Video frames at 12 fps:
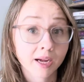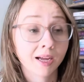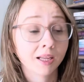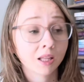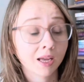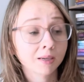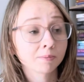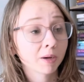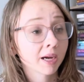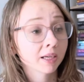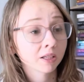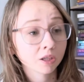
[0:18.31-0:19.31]
I like
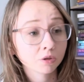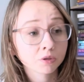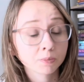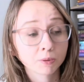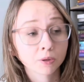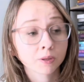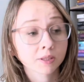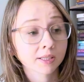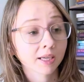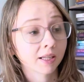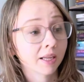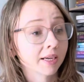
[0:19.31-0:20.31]
buying used books.
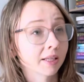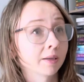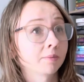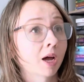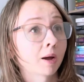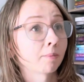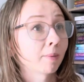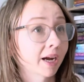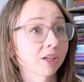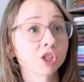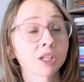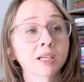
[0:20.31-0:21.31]
I like them not
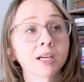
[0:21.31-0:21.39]
matching.